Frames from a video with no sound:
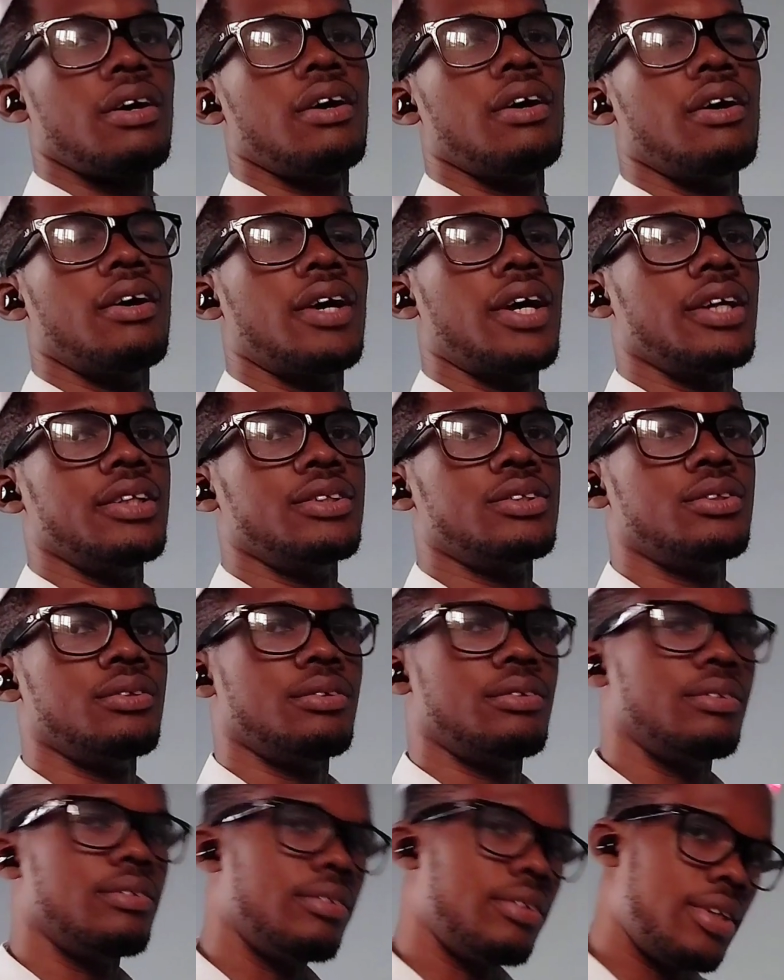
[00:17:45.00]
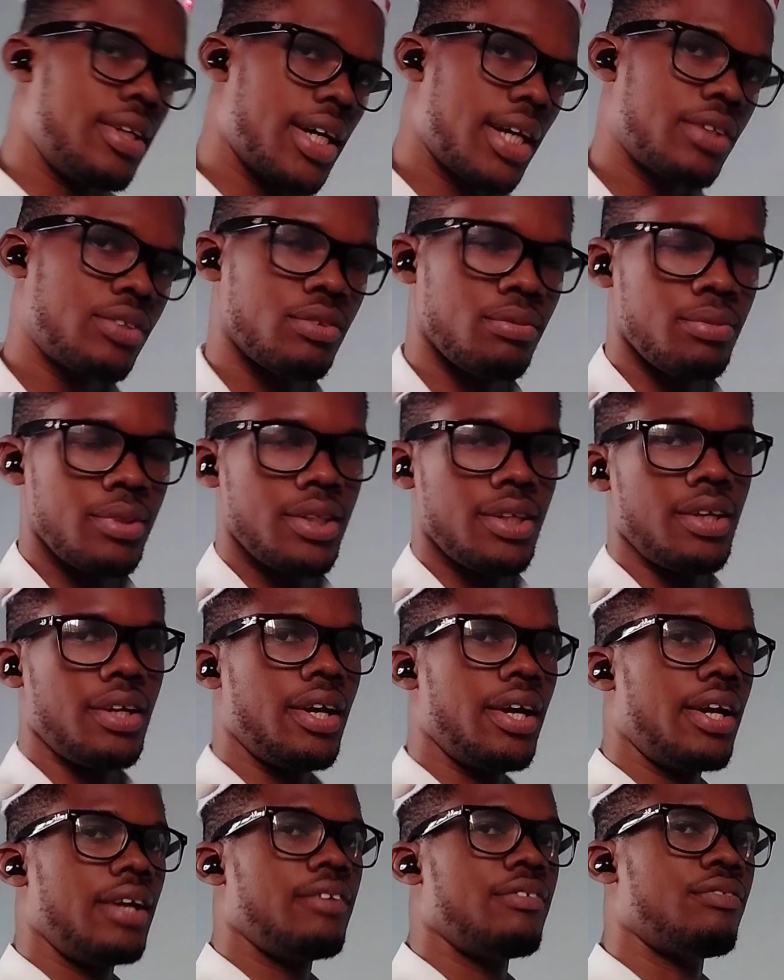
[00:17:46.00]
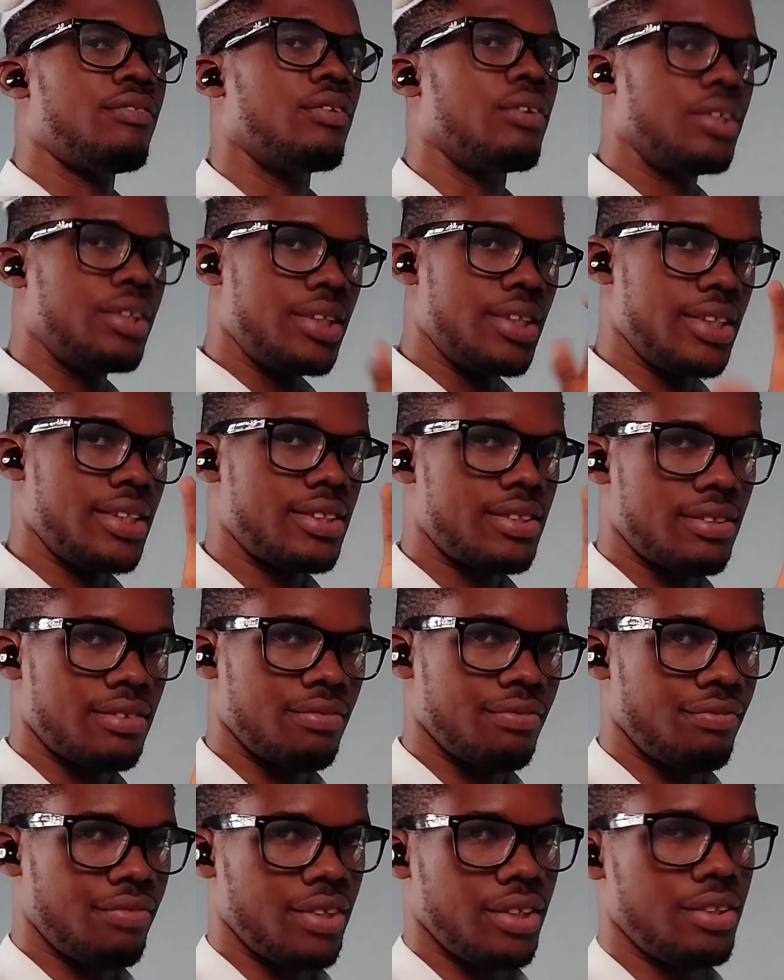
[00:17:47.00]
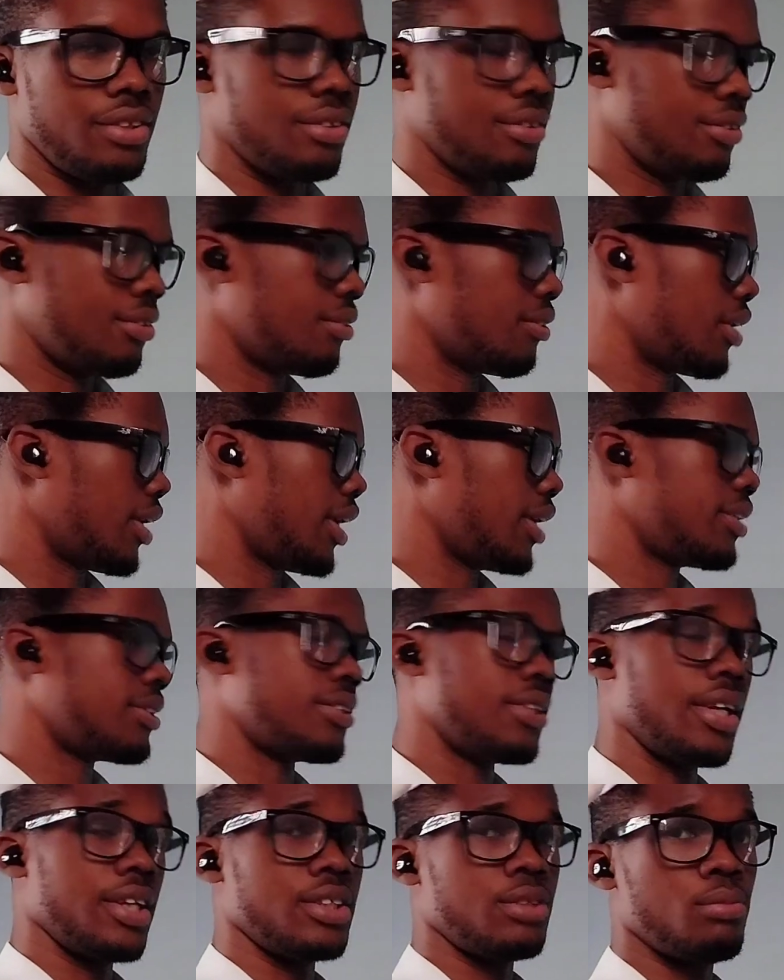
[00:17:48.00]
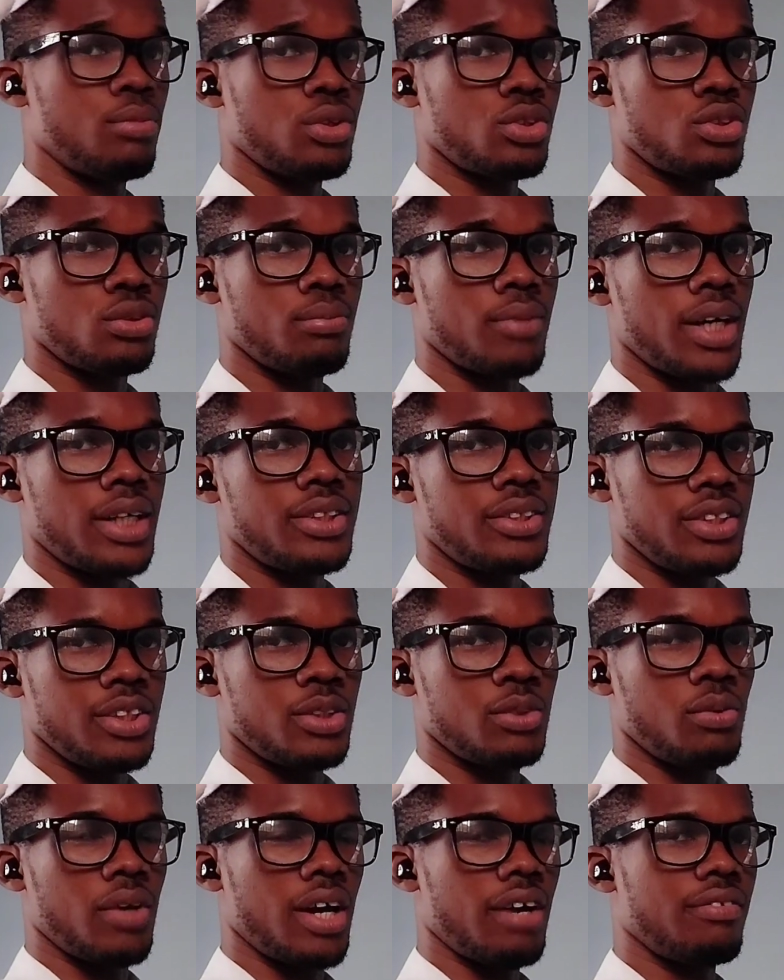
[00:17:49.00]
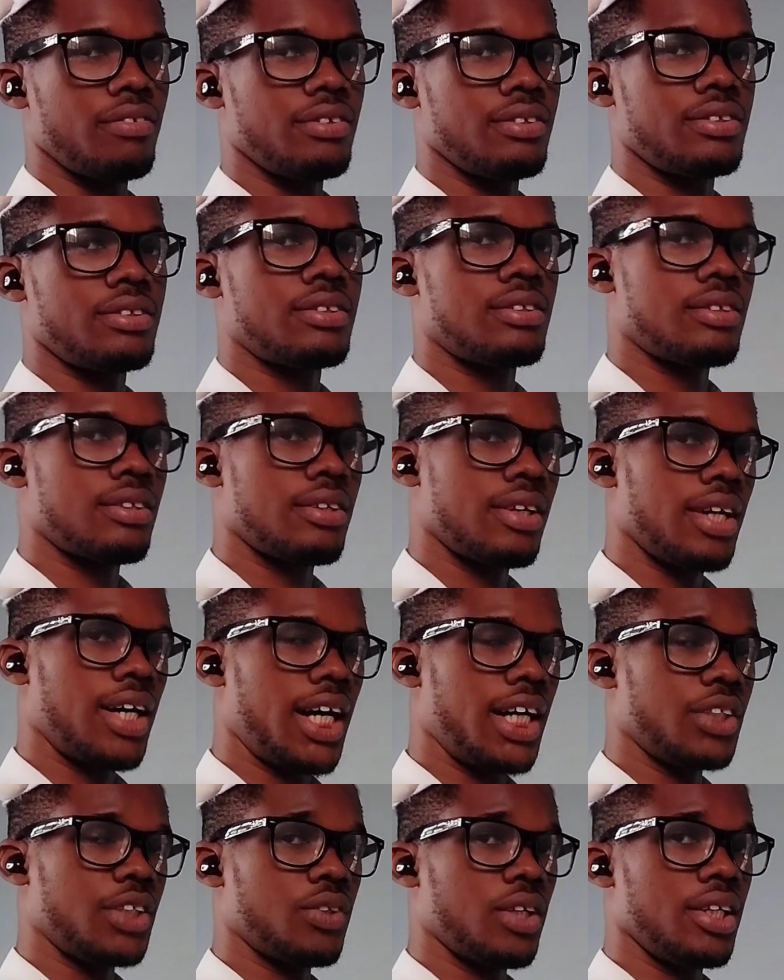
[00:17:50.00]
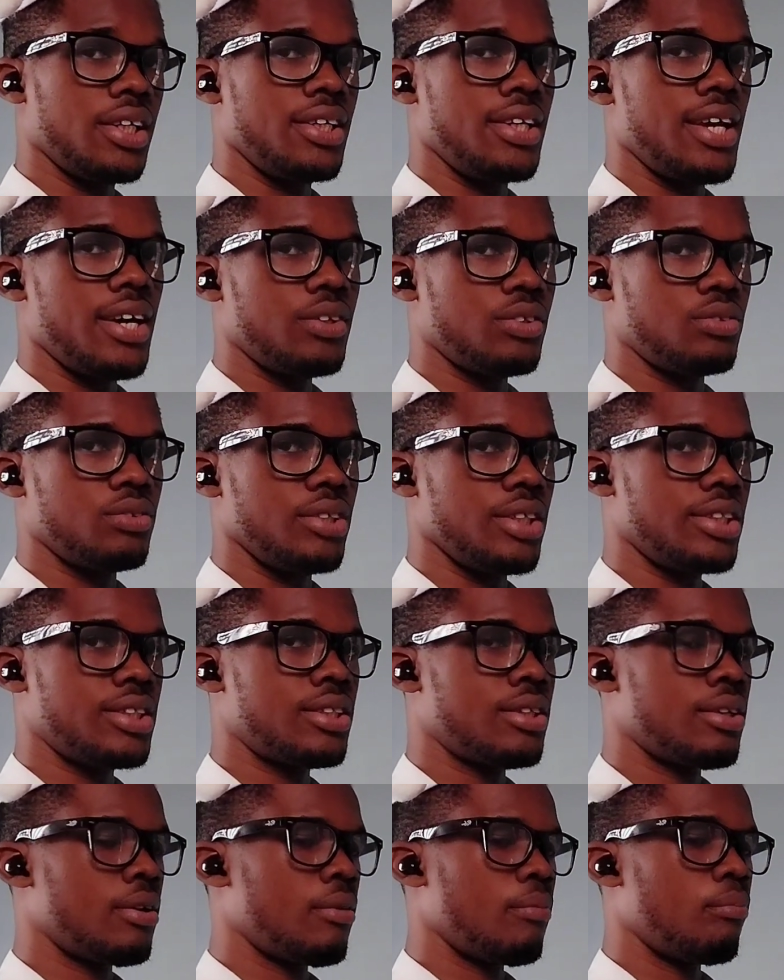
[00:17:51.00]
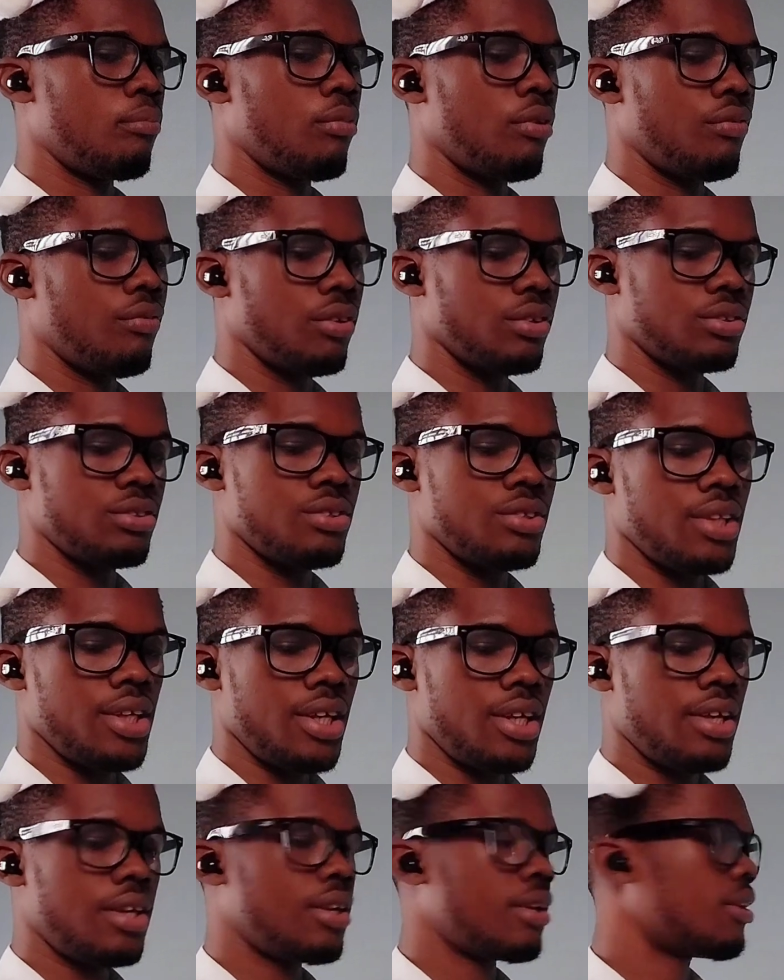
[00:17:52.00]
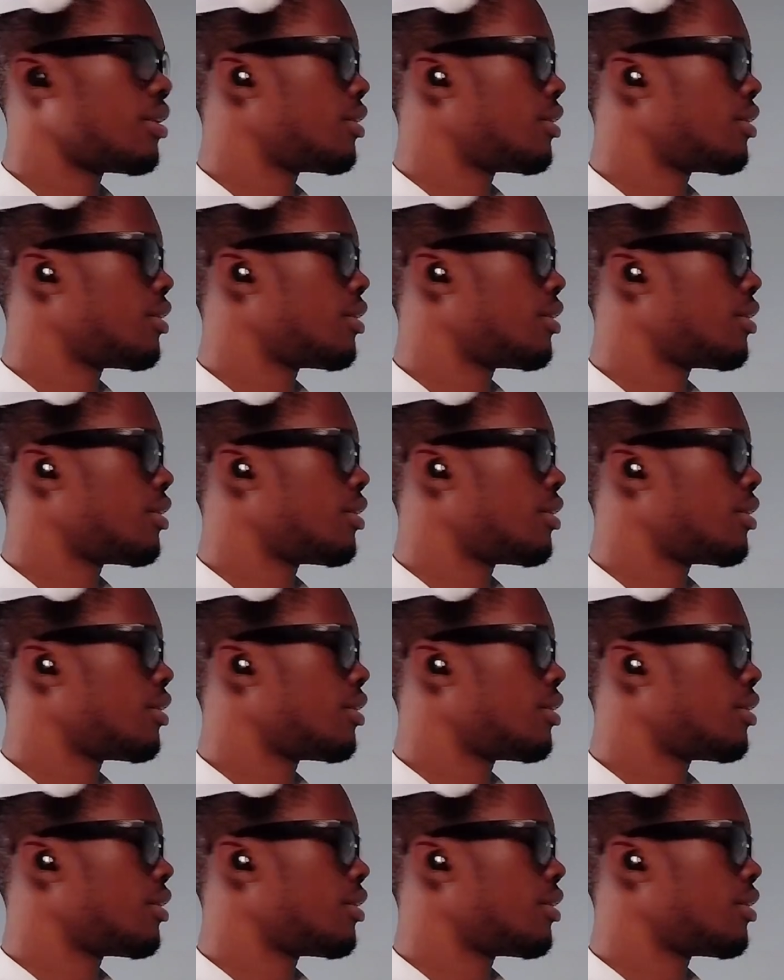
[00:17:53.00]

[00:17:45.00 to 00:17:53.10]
alright, so that will be the end for this video, right? There's more to matrix we haven't actually dealt with, but for today